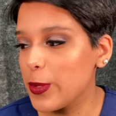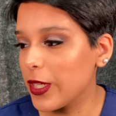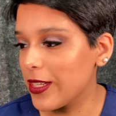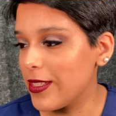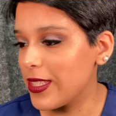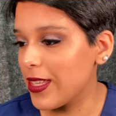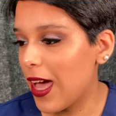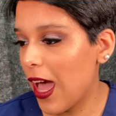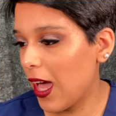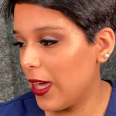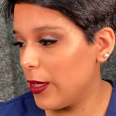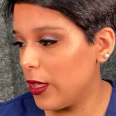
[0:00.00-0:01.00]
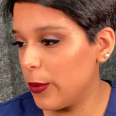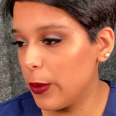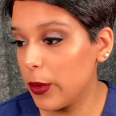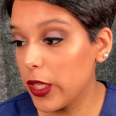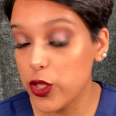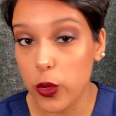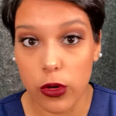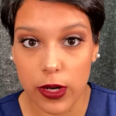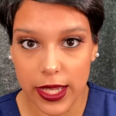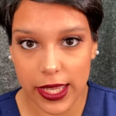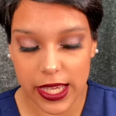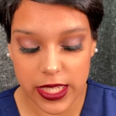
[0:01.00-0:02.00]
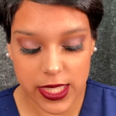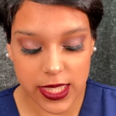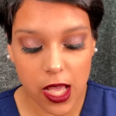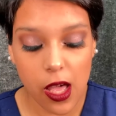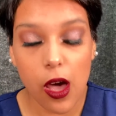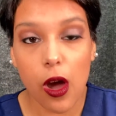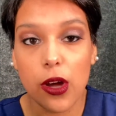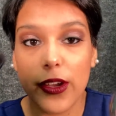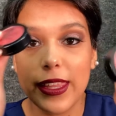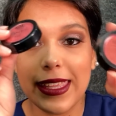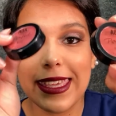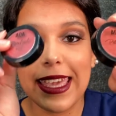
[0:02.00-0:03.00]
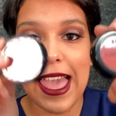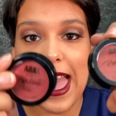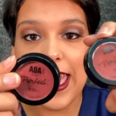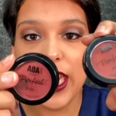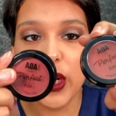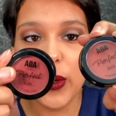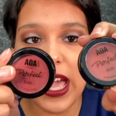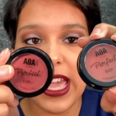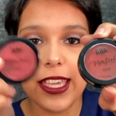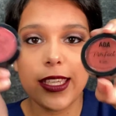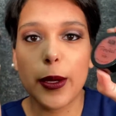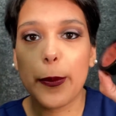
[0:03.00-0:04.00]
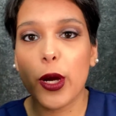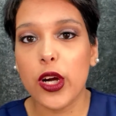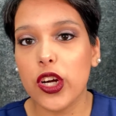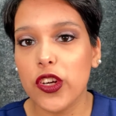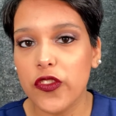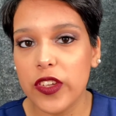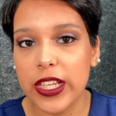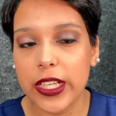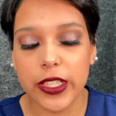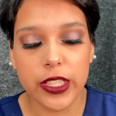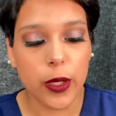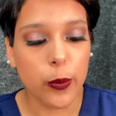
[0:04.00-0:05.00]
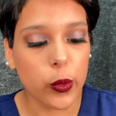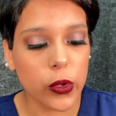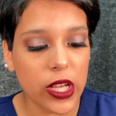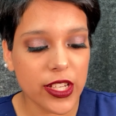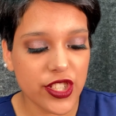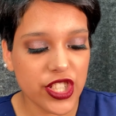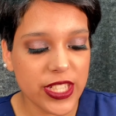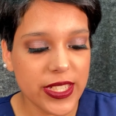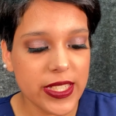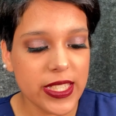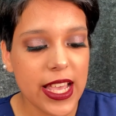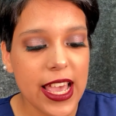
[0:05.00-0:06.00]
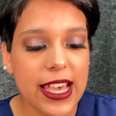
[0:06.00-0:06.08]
because I am a blush whore, I guess, are the AOA Perfect blushes.